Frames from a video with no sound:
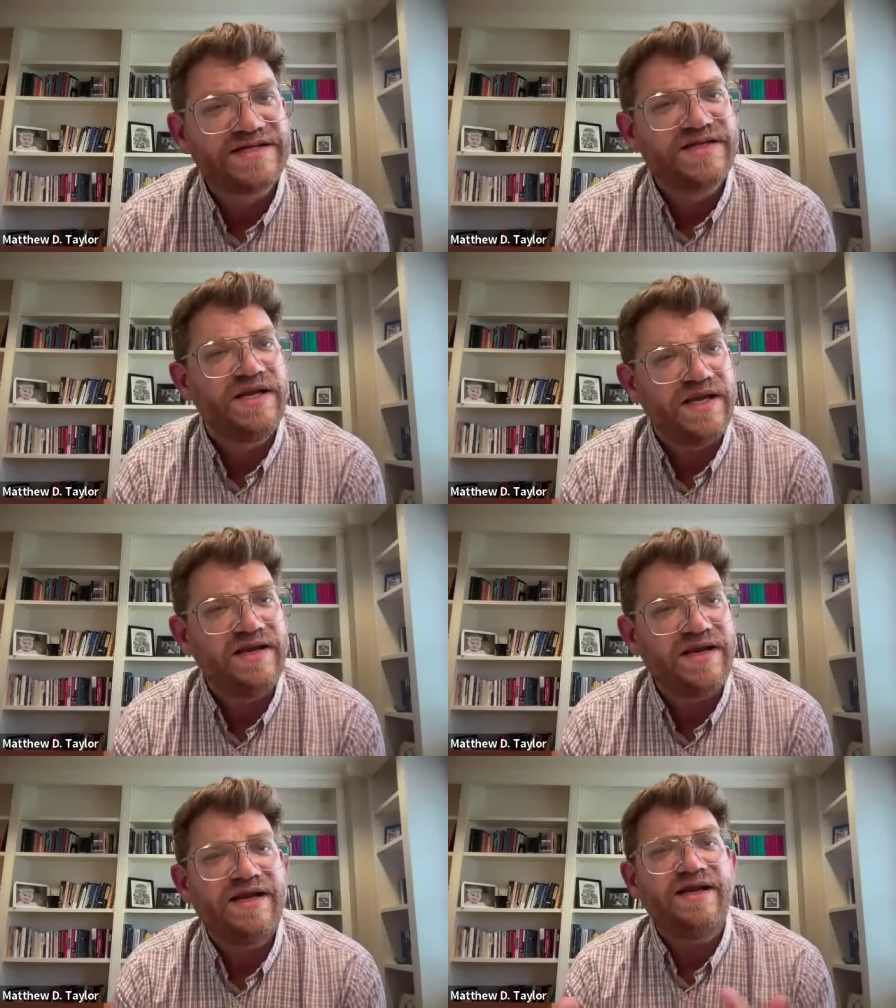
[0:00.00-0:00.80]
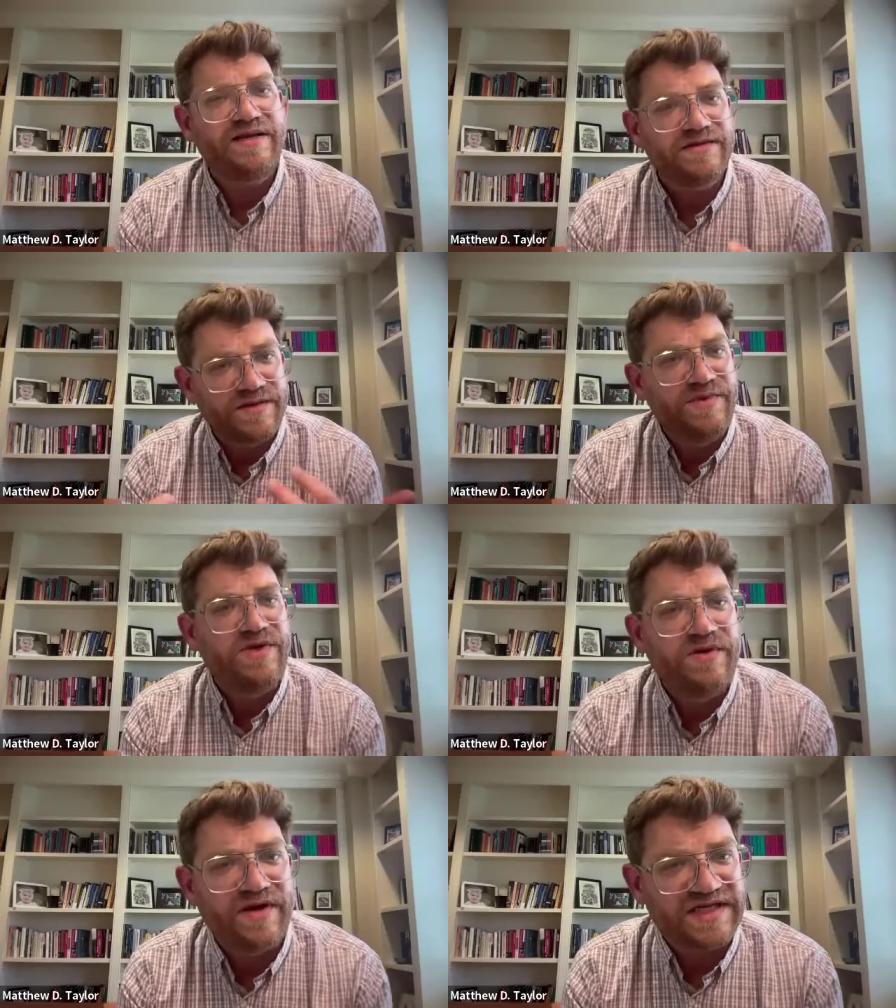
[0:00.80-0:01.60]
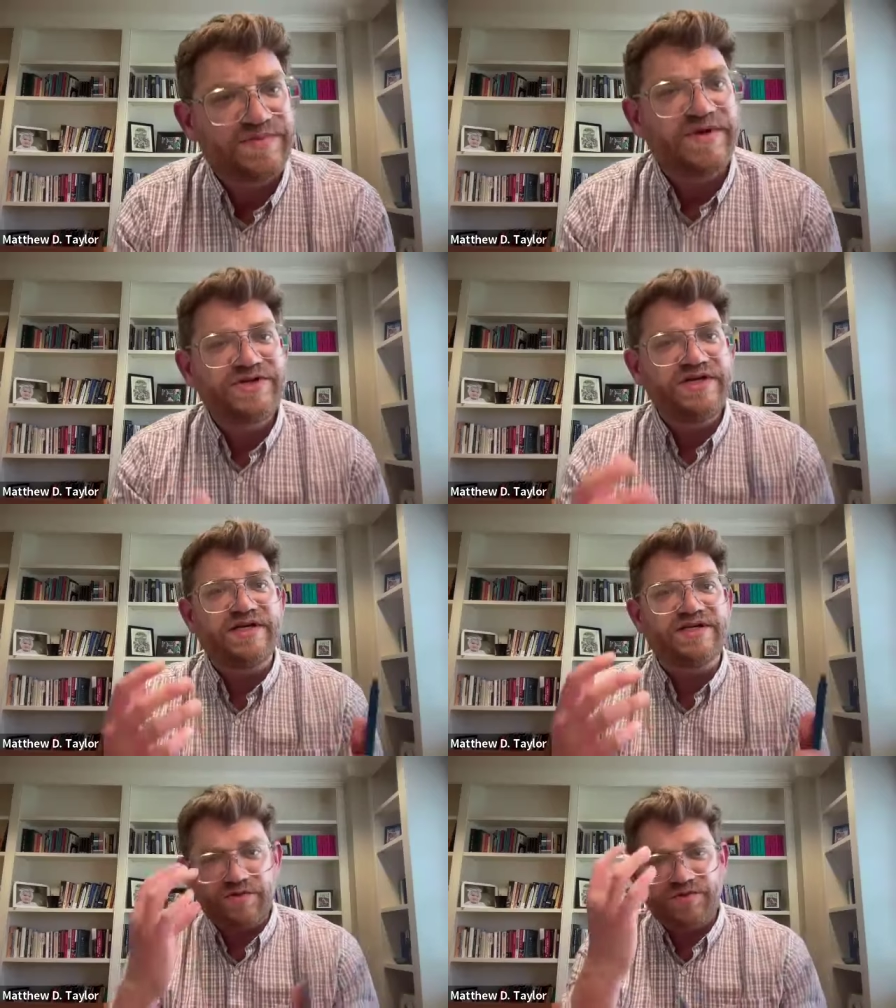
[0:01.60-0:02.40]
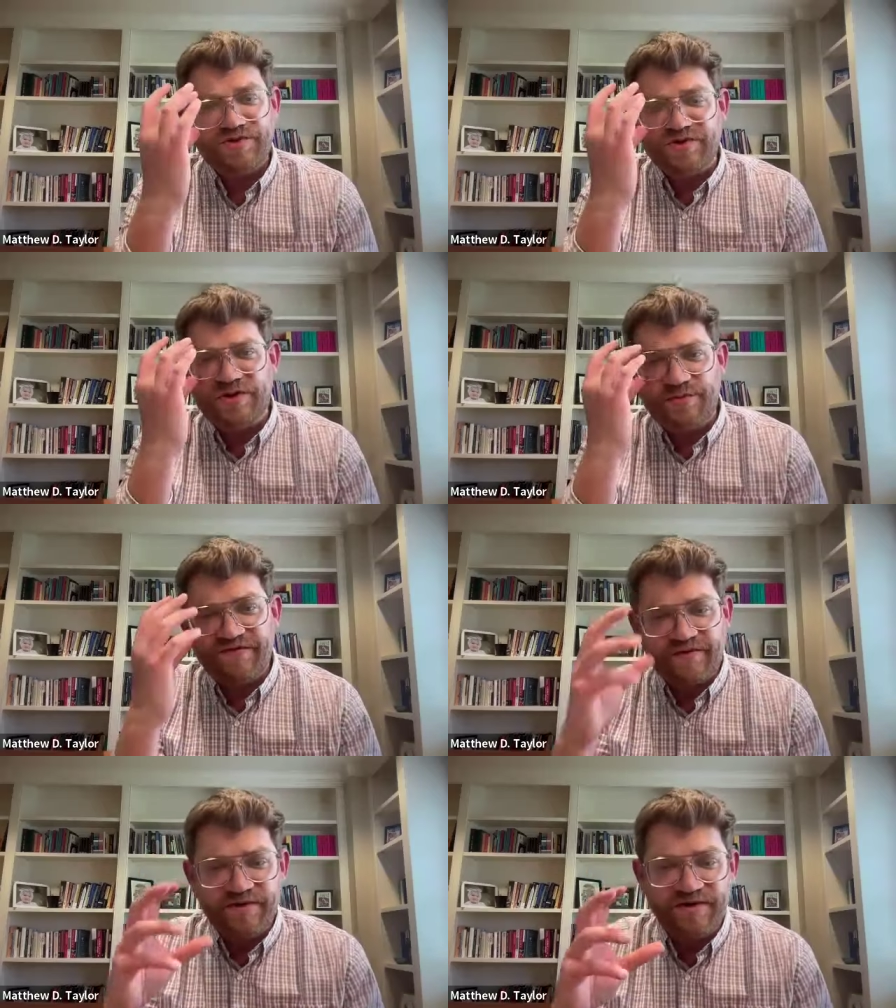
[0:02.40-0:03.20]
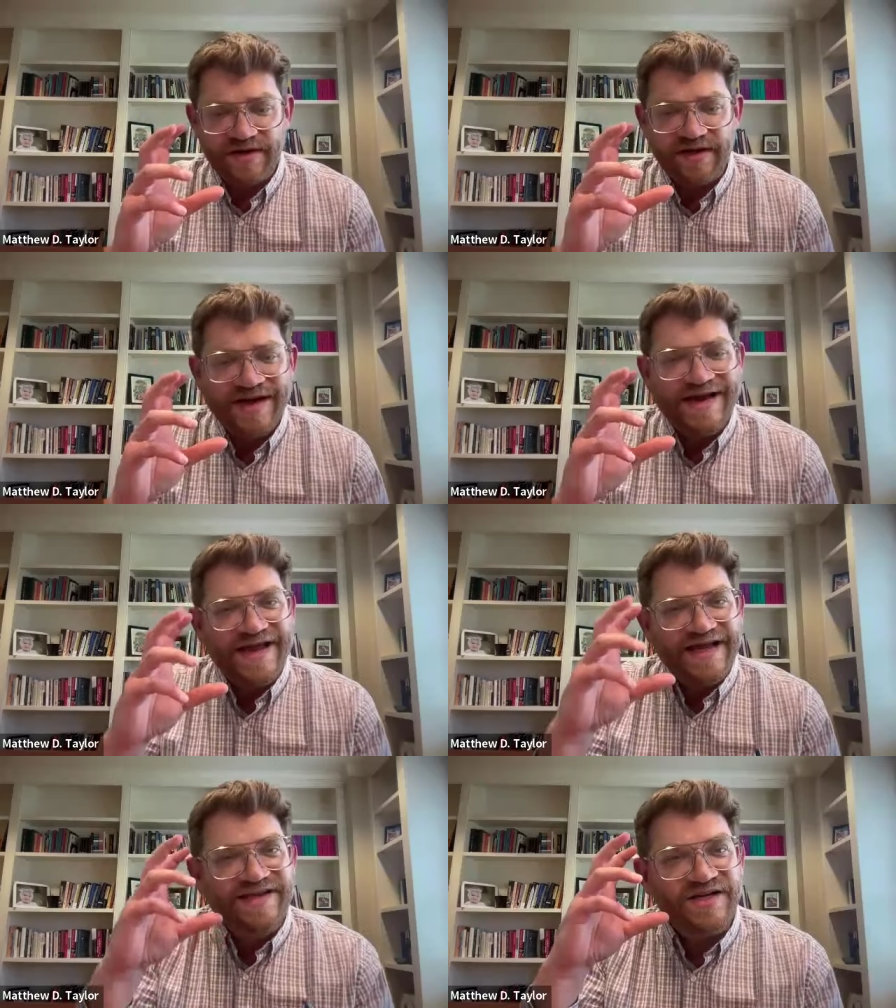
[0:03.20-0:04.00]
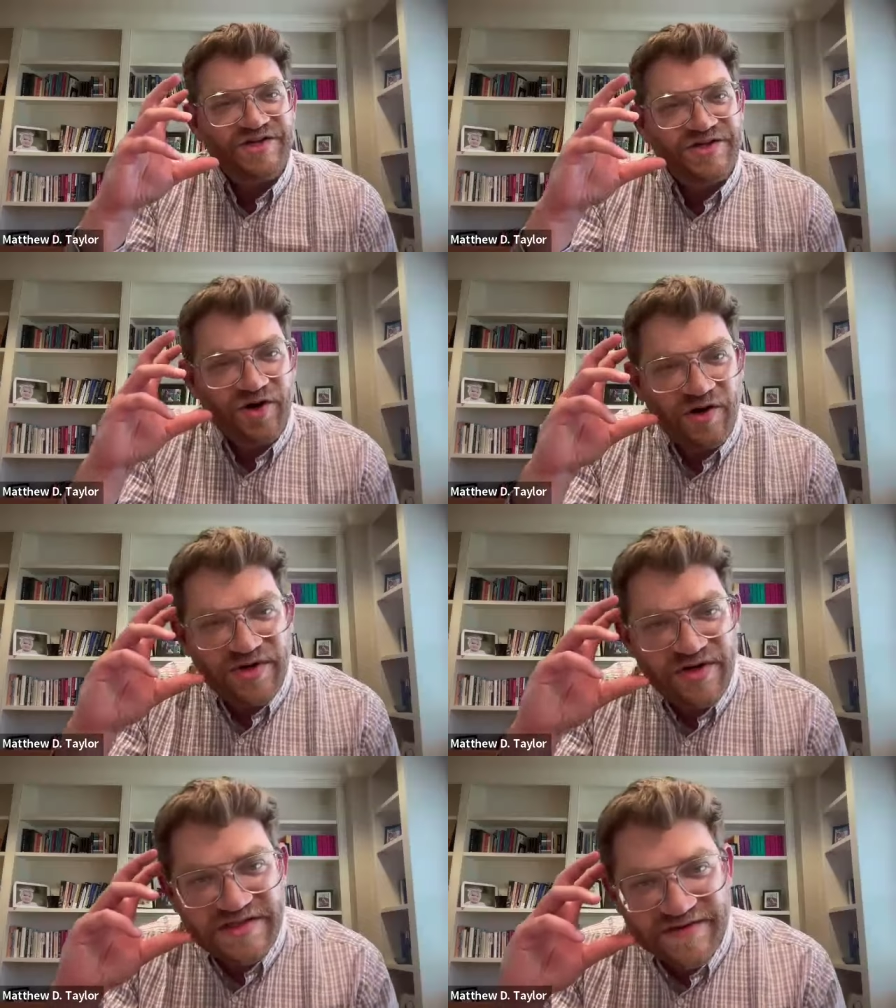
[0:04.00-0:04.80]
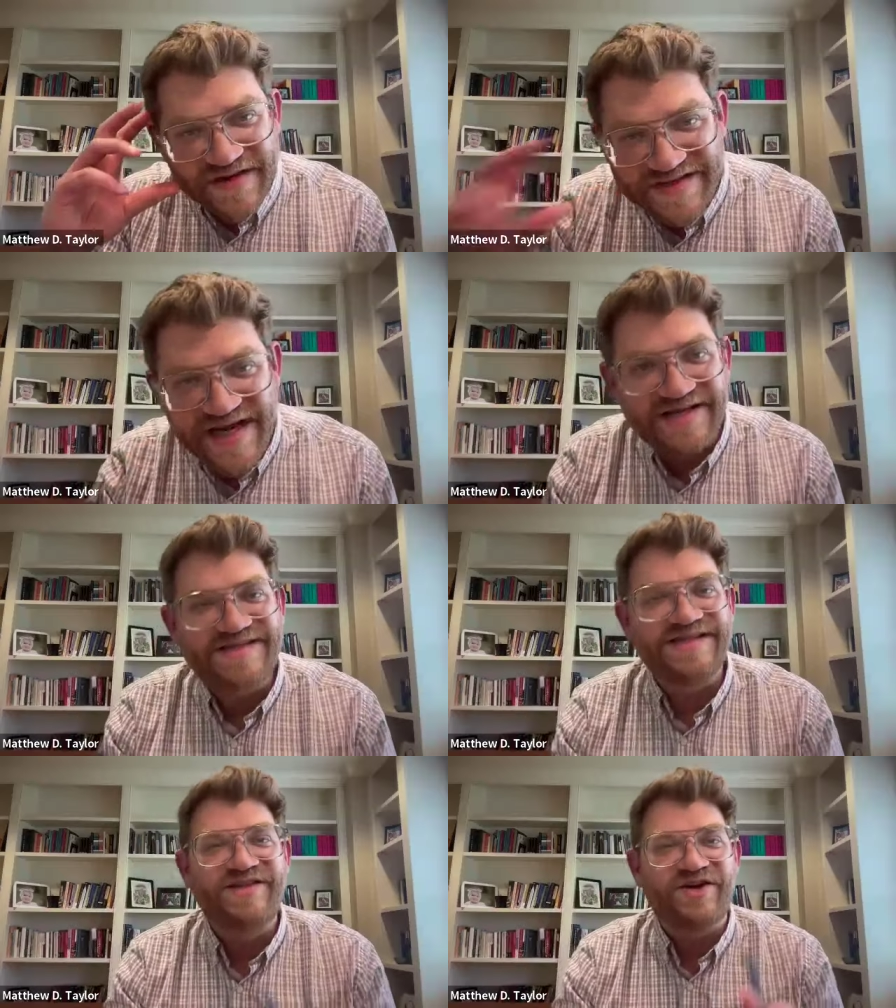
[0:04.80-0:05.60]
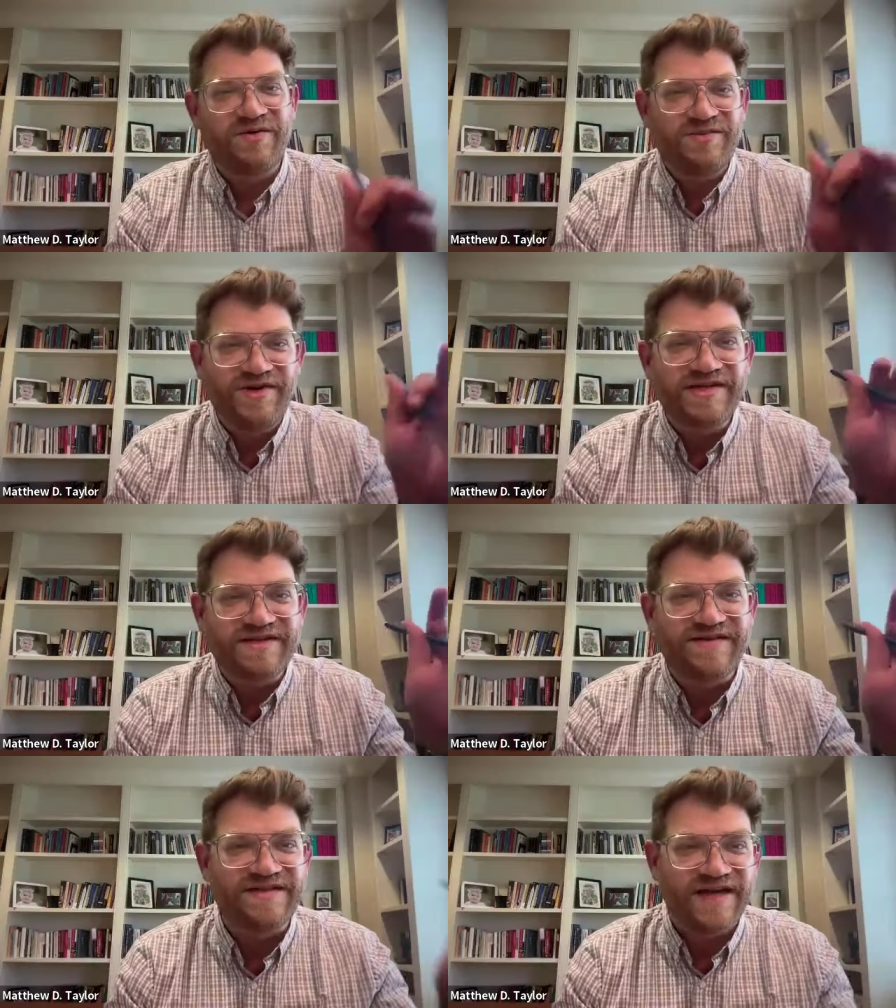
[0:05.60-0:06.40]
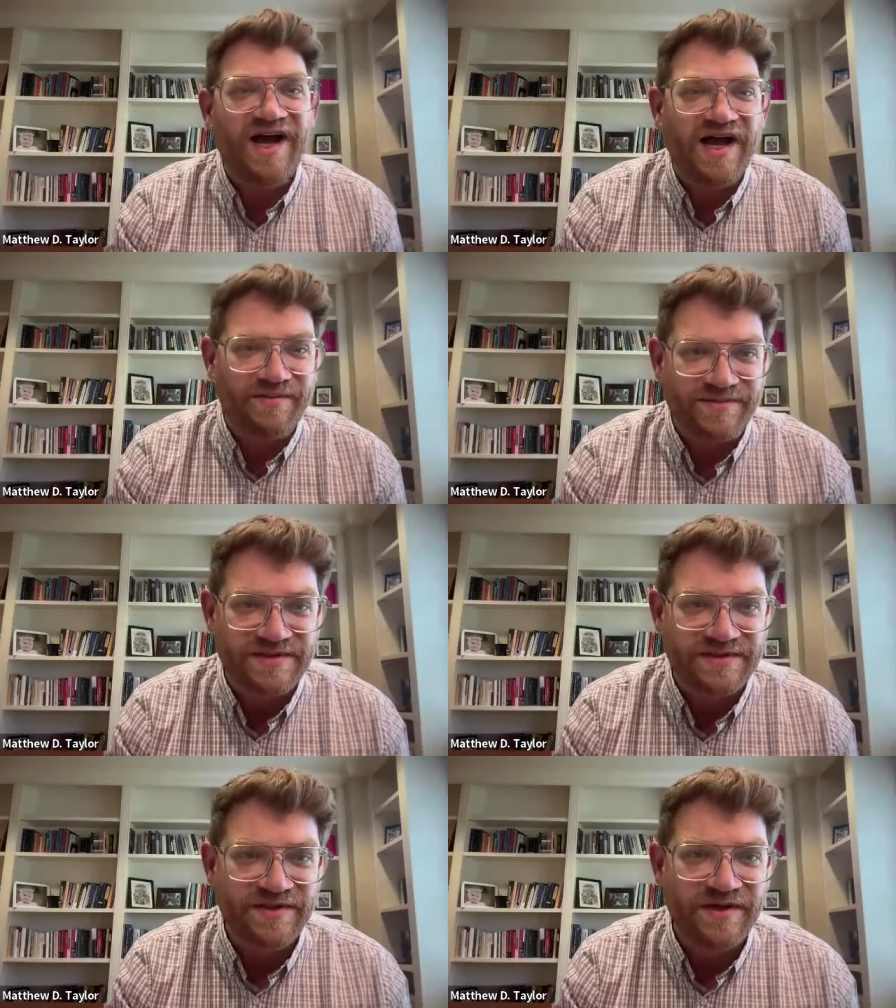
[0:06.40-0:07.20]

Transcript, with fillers: Because in, in, in any community, especially a scriptural interpretive community, it's not just the hermeneutics of the text, it's the hermeneutics of the times